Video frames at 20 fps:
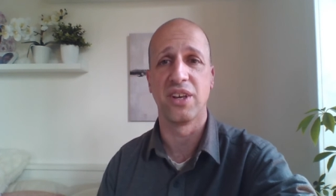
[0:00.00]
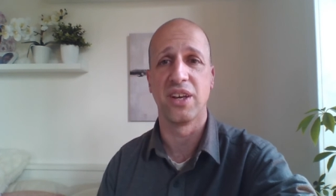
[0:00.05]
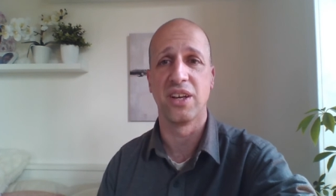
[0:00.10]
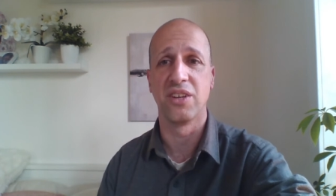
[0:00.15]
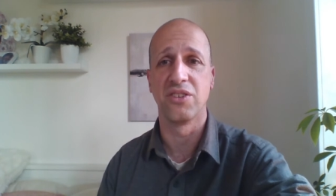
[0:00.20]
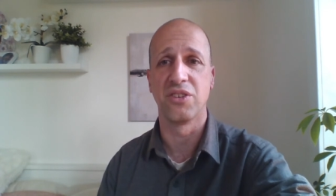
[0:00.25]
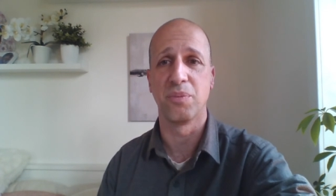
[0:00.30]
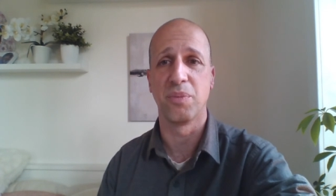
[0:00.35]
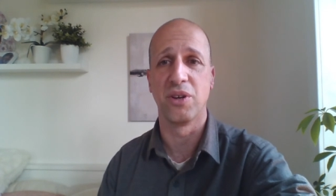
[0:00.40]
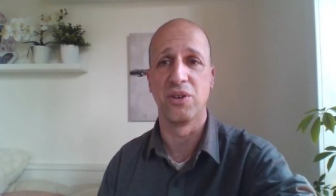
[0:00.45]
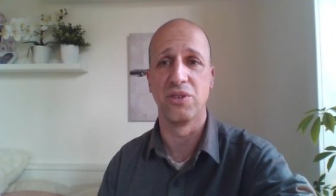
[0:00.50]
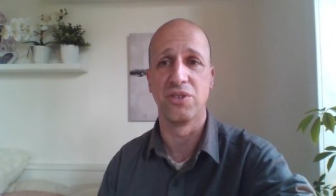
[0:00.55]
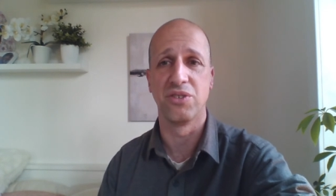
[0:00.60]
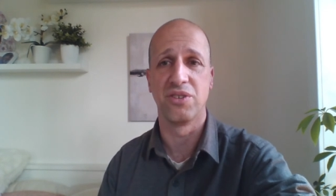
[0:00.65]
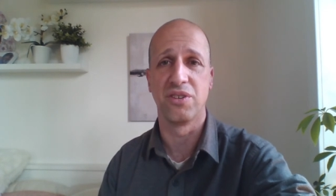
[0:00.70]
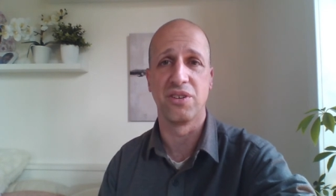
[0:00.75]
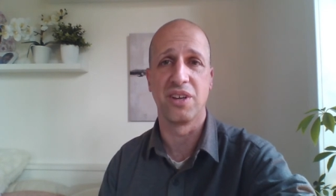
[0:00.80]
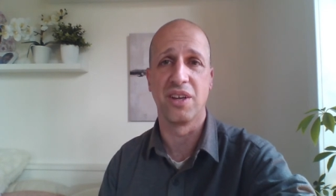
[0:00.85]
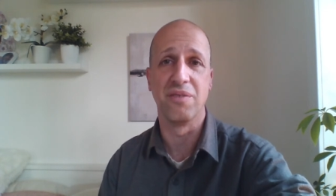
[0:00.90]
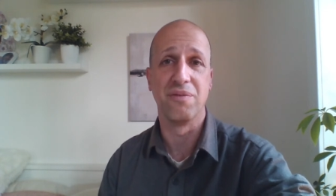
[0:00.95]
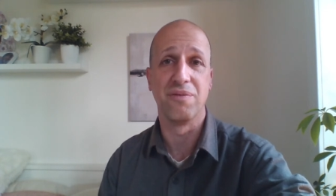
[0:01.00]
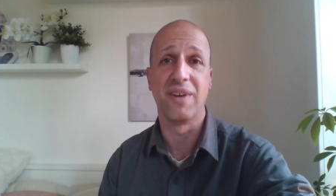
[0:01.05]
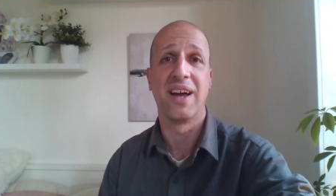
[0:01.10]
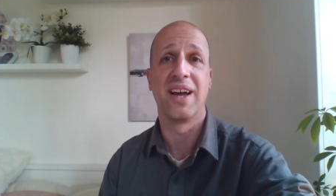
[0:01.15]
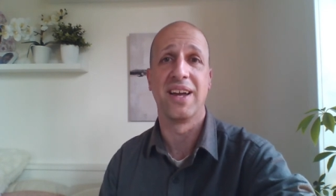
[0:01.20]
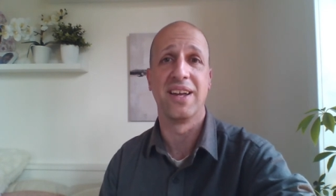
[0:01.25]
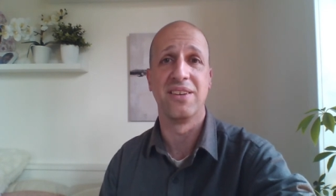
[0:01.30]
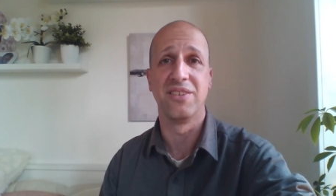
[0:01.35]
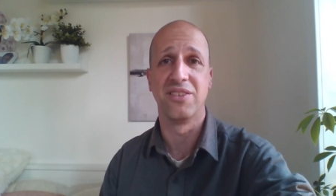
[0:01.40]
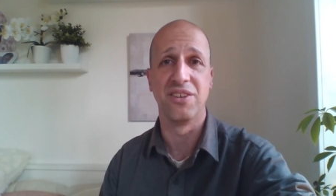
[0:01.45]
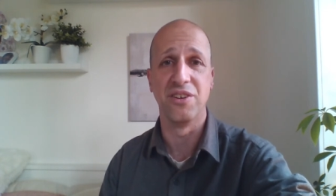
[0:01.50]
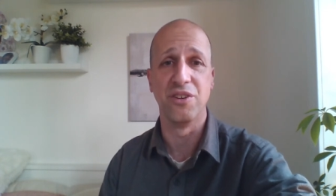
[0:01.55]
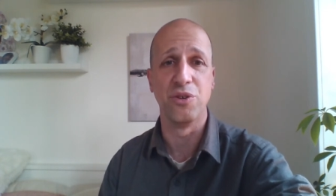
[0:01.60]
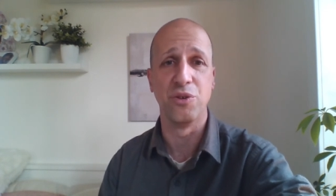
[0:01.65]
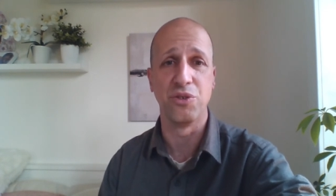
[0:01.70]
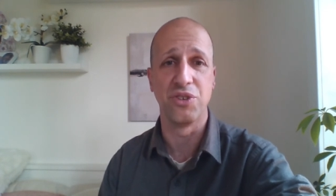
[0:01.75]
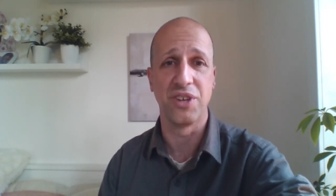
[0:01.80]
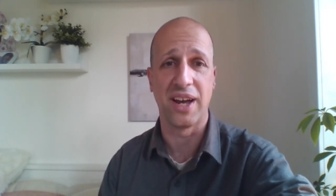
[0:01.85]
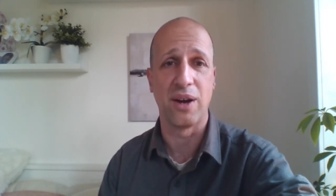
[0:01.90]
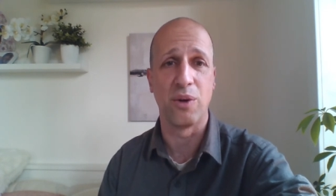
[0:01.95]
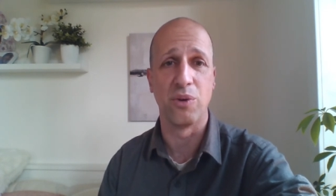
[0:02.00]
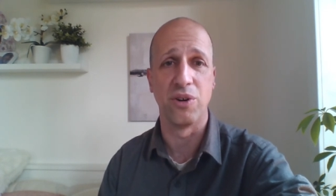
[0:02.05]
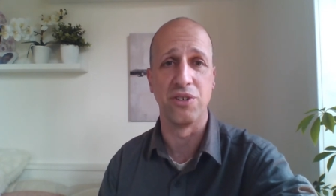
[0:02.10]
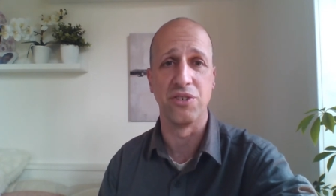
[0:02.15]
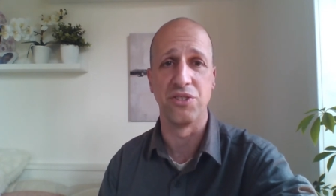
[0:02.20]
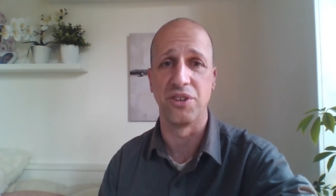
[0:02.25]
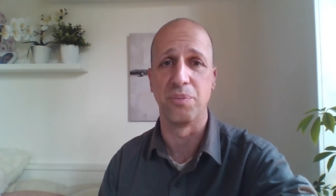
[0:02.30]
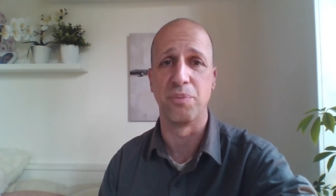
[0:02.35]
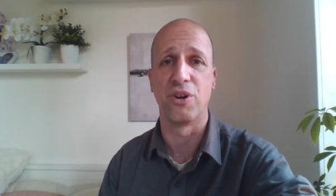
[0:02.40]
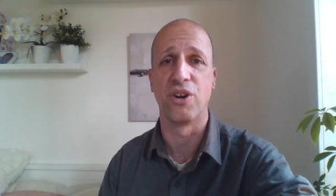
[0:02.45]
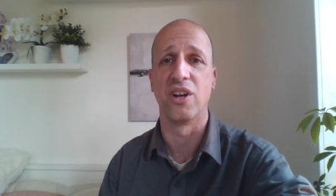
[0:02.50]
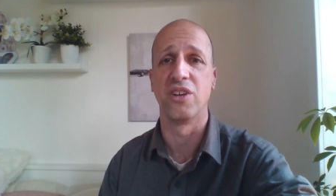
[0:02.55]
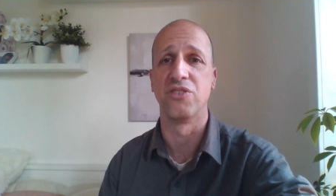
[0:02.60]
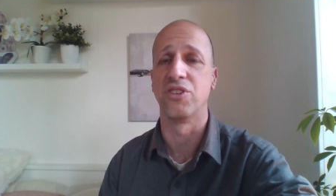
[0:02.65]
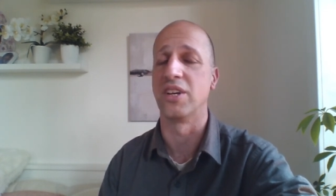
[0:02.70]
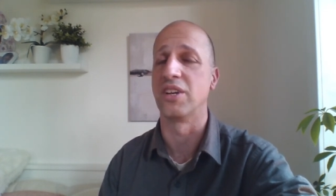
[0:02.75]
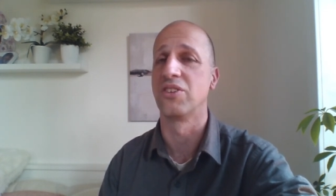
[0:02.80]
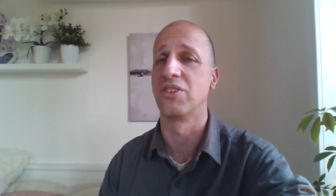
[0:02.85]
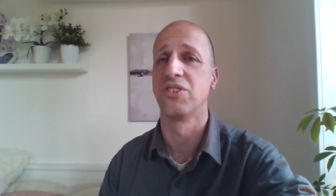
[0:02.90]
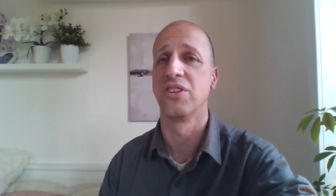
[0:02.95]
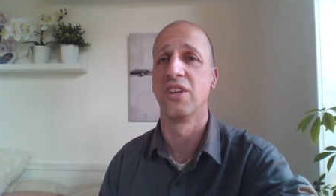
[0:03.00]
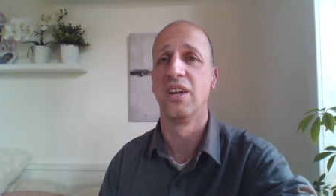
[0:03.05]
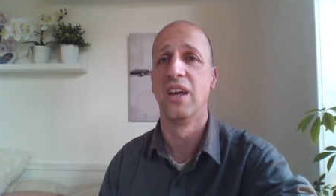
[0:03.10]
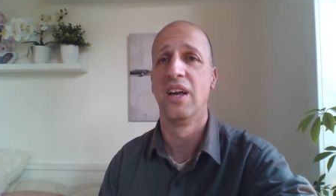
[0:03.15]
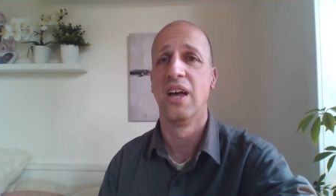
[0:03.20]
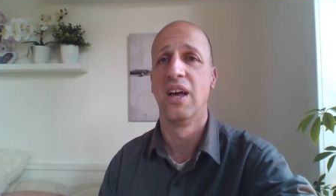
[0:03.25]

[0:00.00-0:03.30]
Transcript: as opposed to confined to new towers and projects.